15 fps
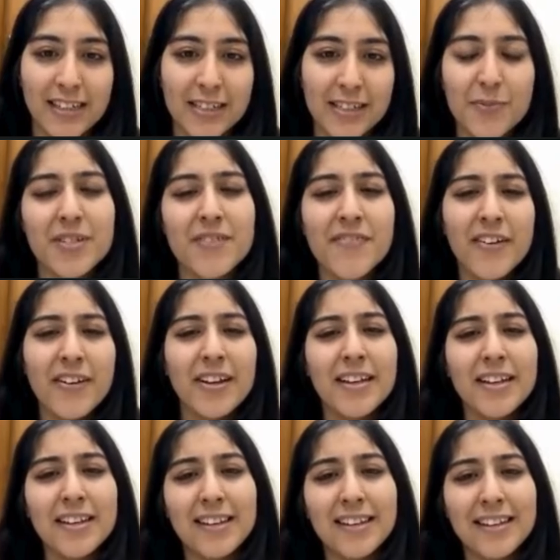It was a very,
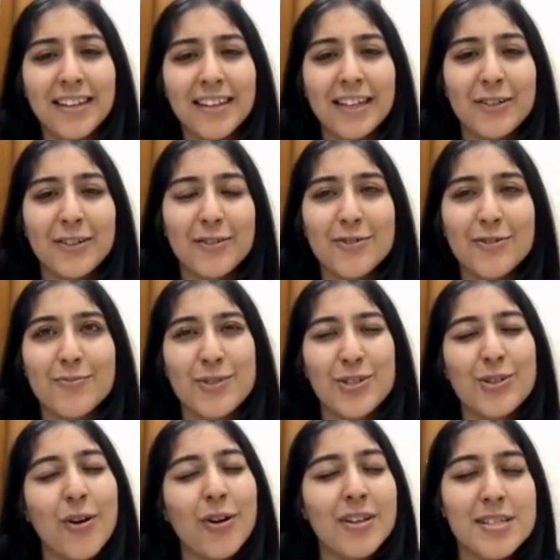like, you know,
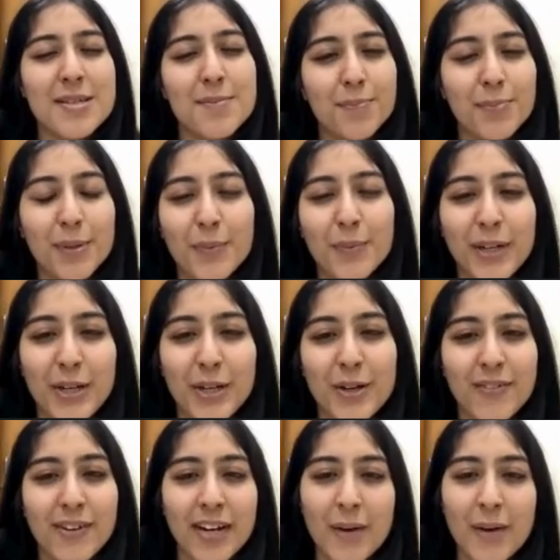short, simple video
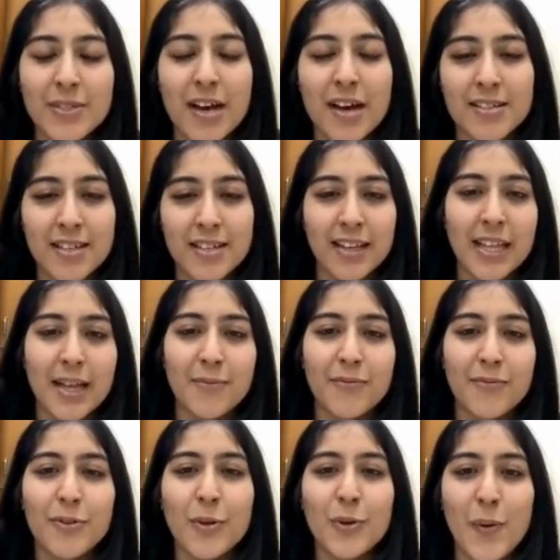where I was asking them a
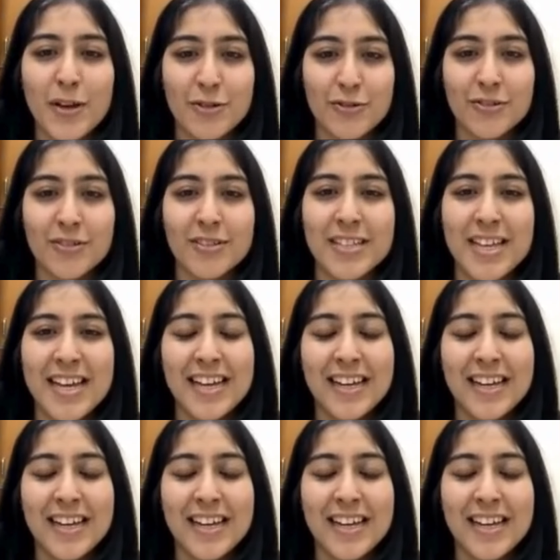few questions.